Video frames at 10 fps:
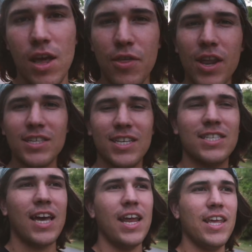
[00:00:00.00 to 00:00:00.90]
Nothing as
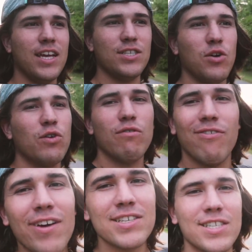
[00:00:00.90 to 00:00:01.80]
exciting as going to a
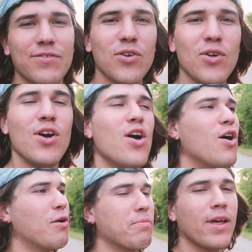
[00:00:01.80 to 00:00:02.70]
festival
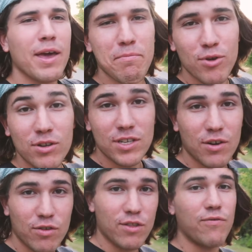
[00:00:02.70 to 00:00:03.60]
or playing music with